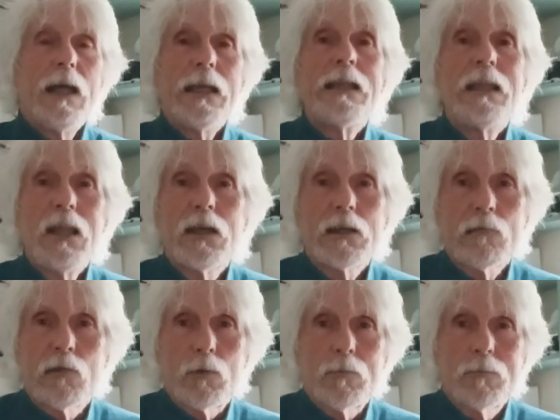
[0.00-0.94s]
in
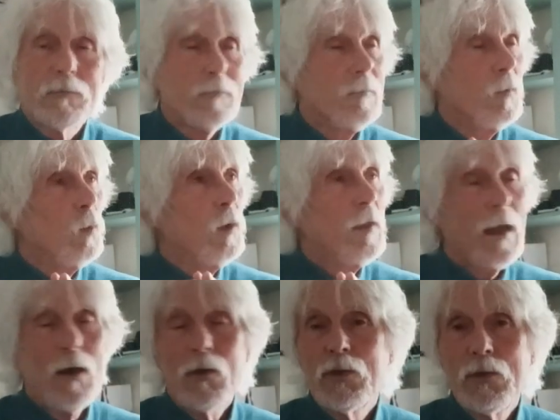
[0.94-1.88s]
Lightroom
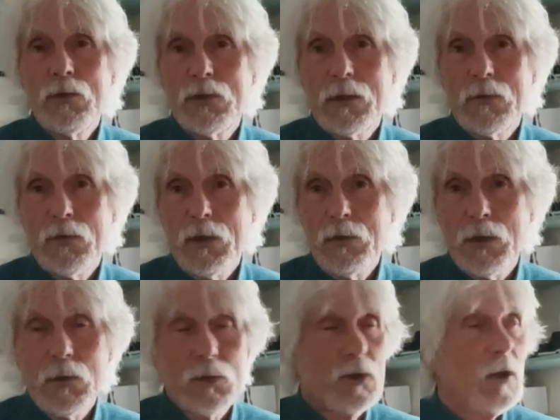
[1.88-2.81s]
without using
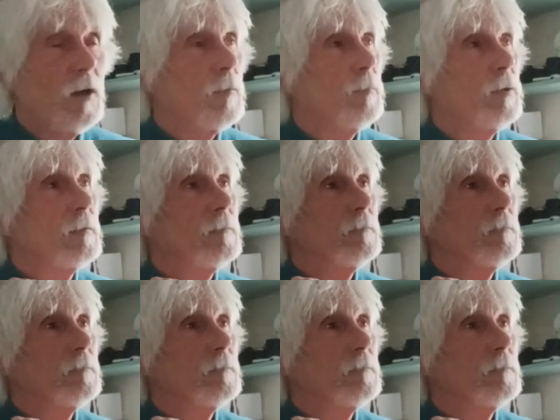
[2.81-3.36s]
Photoshop,